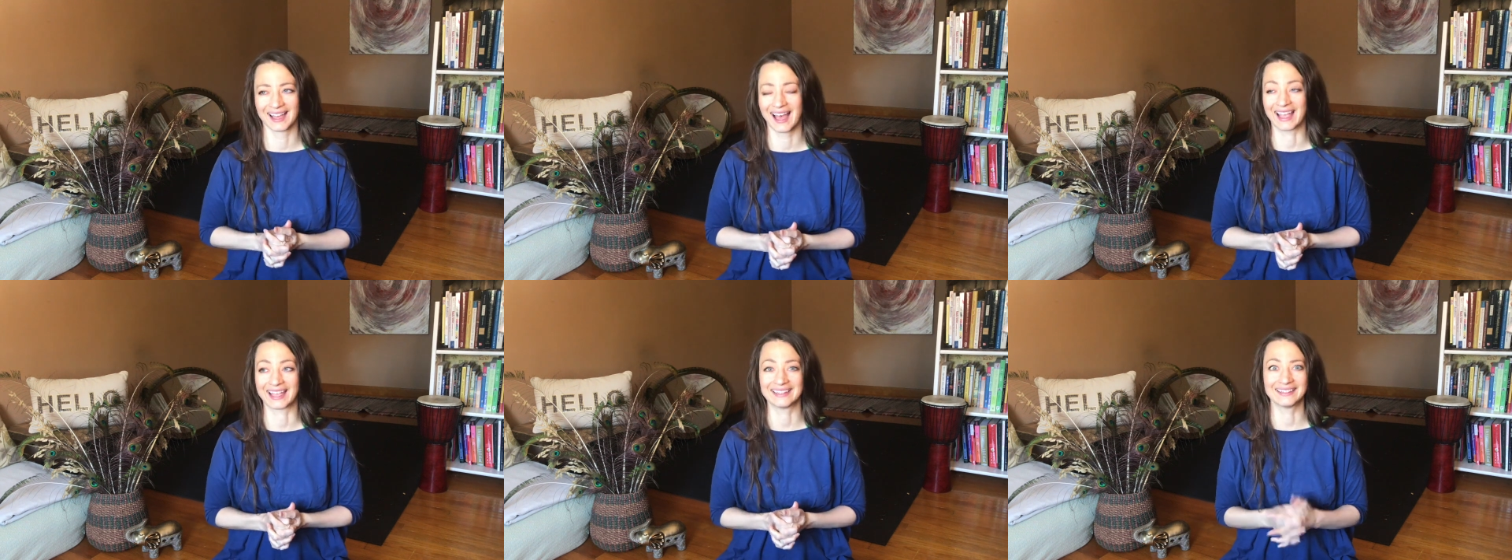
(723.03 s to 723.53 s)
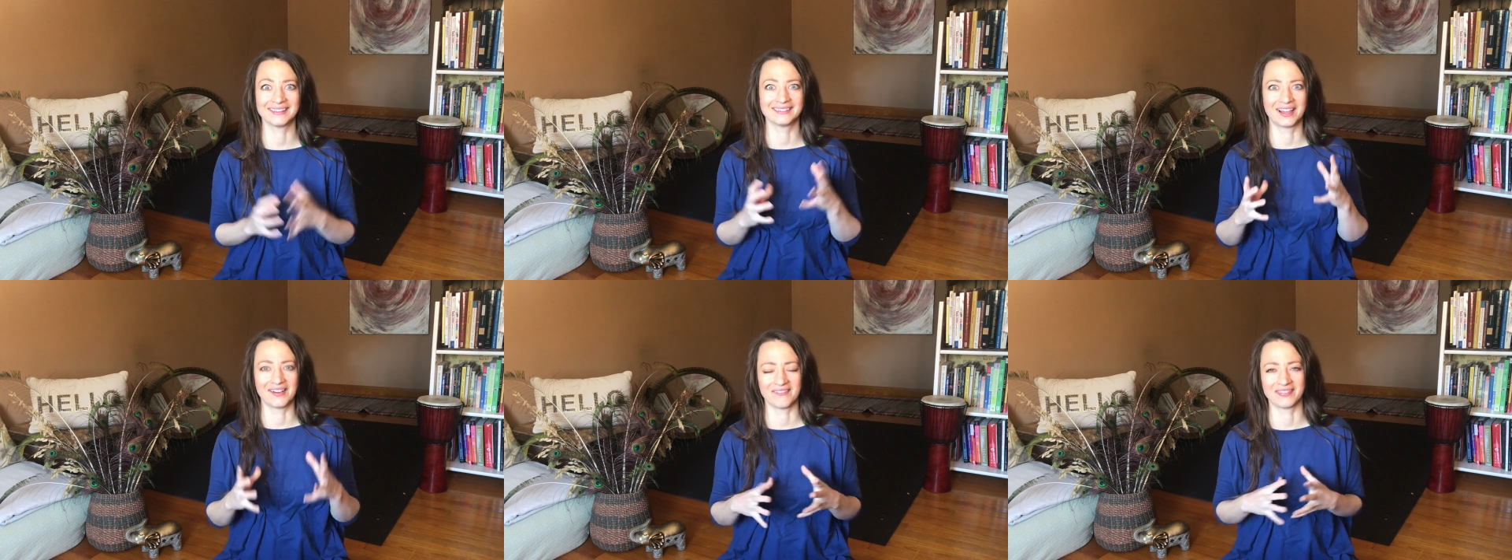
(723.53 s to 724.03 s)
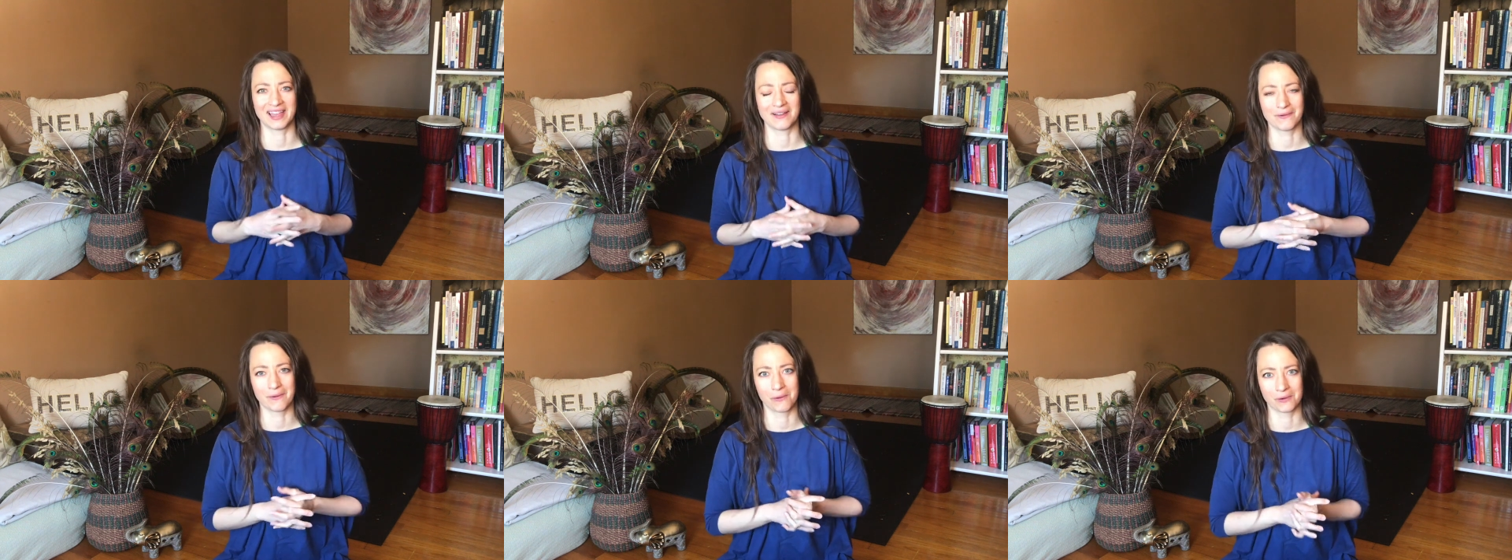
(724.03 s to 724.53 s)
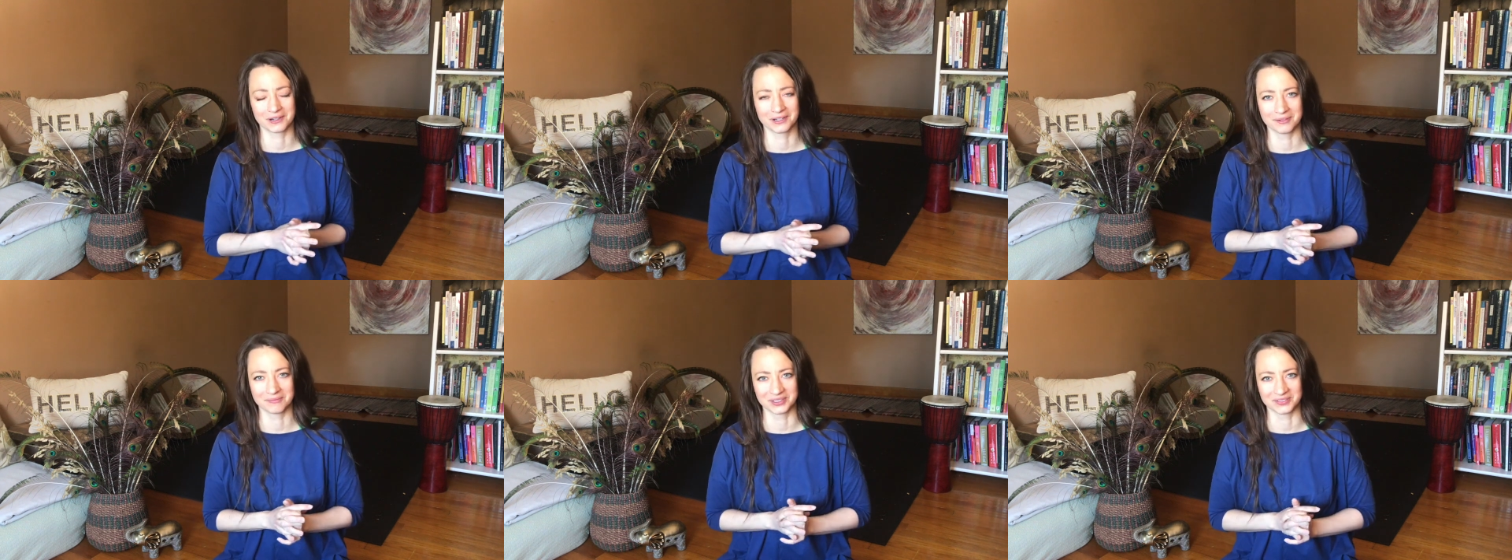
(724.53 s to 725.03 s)
I kind of love that
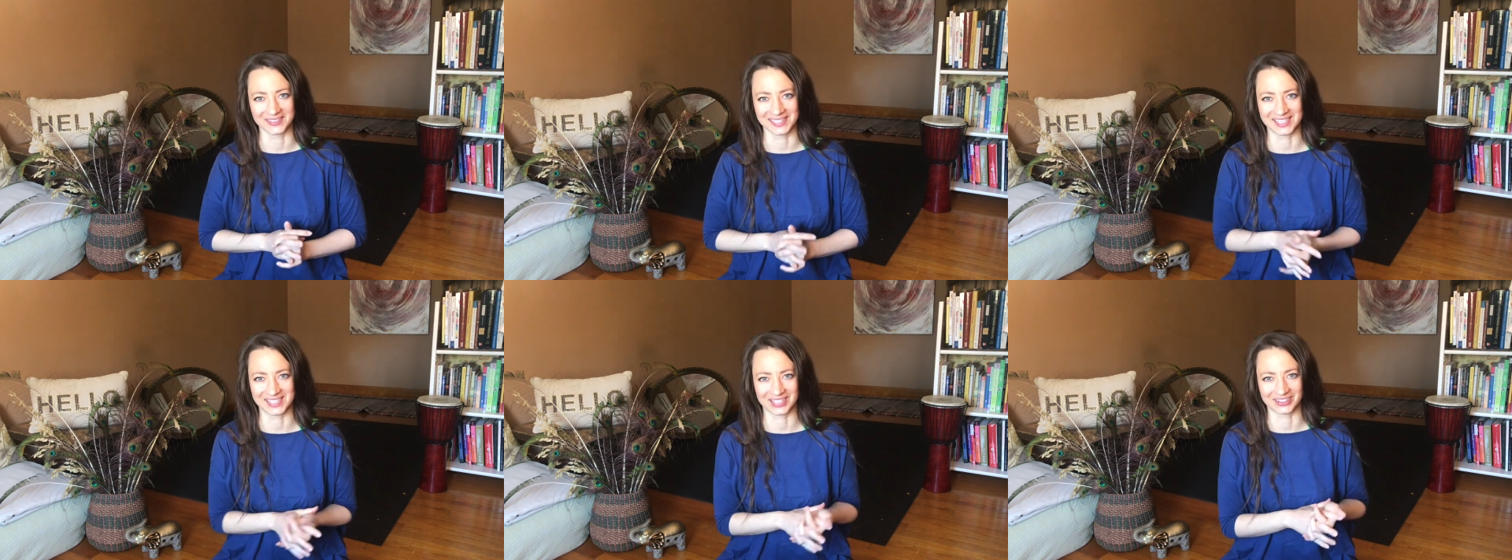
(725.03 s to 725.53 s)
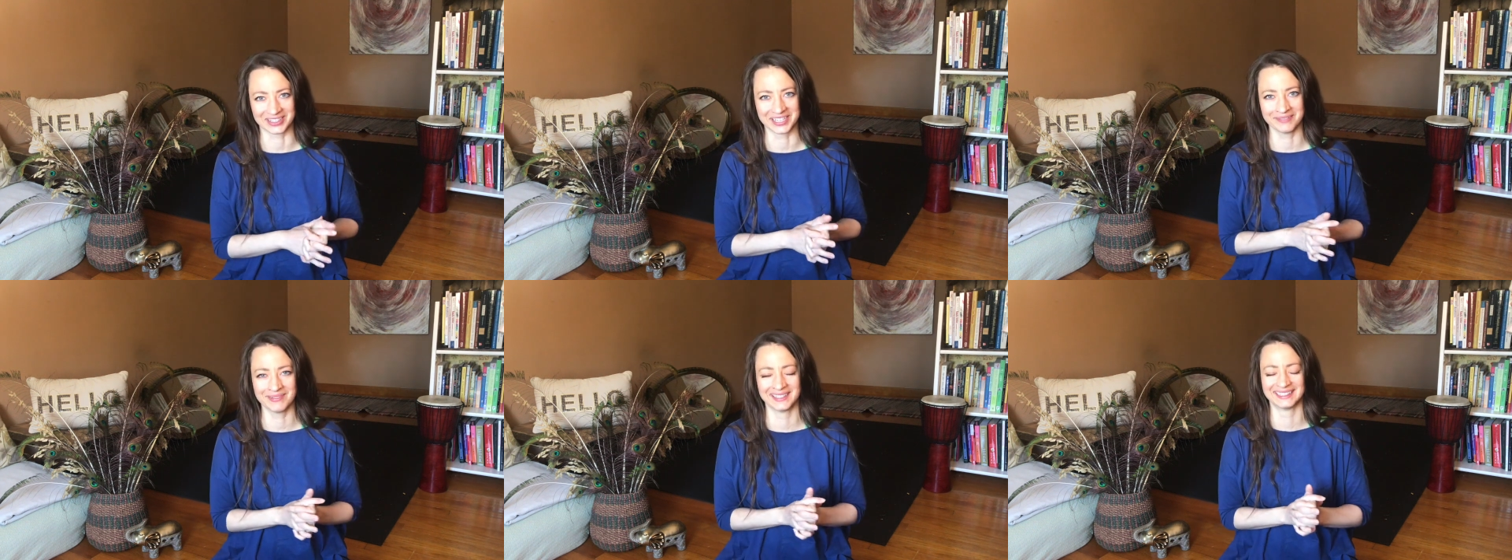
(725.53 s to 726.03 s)
horror movie scream.